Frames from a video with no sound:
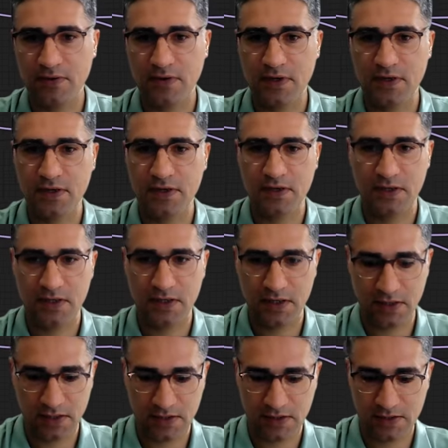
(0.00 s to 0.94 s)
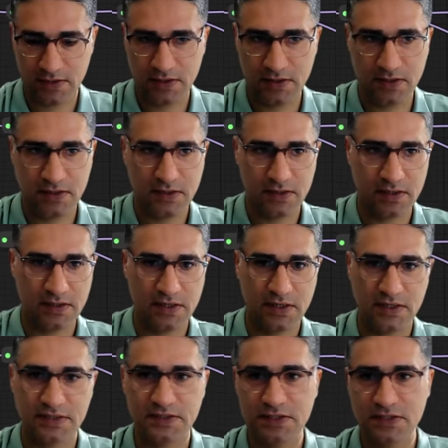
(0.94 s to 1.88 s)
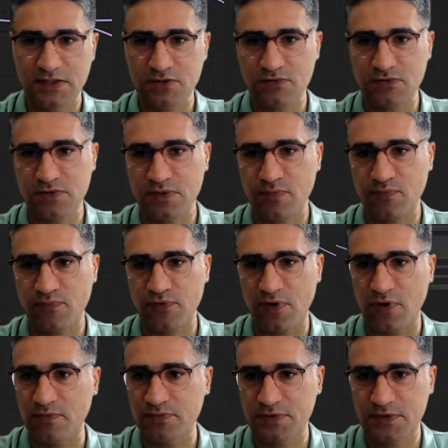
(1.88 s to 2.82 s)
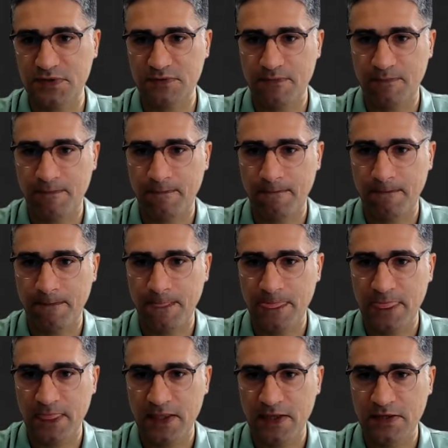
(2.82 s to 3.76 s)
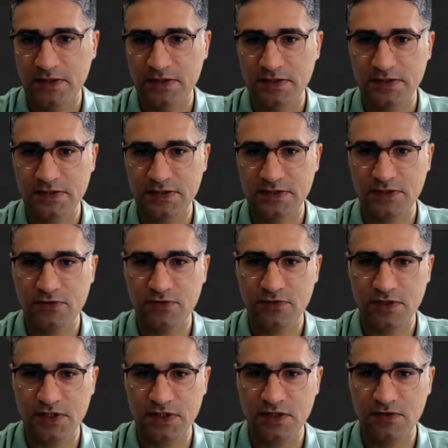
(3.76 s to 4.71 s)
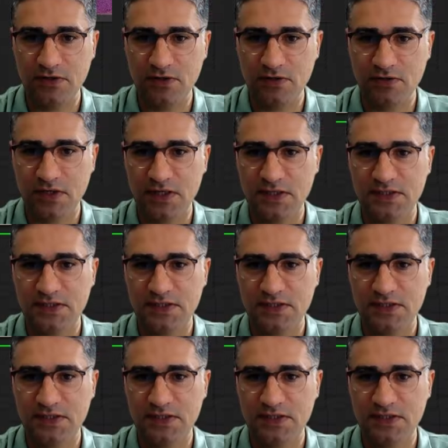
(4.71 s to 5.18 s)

Okay, and execute the prompt. So here you